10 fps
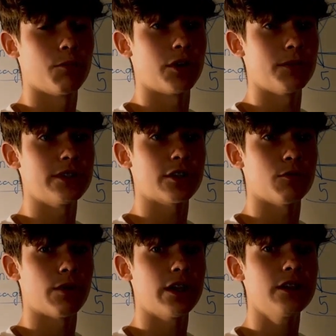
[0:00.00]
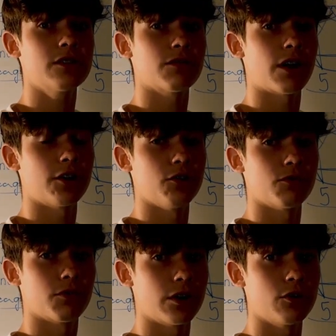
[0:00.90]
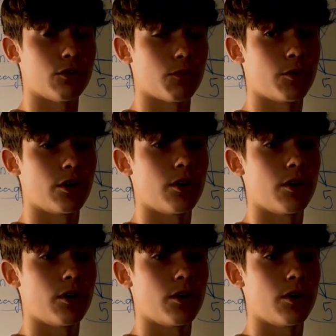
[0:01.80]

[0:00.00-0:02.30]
but it means that you may need to find a new friend group